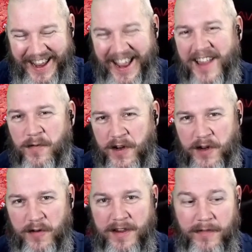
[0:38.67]
Welcome to
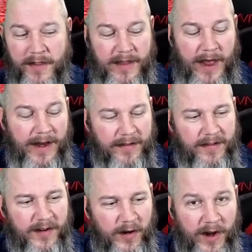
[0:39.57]
the Flavor
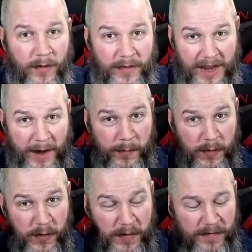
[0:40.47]
Savors, a
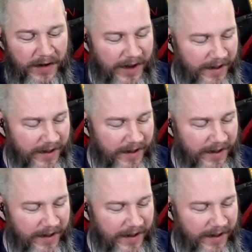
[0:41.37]
podcast where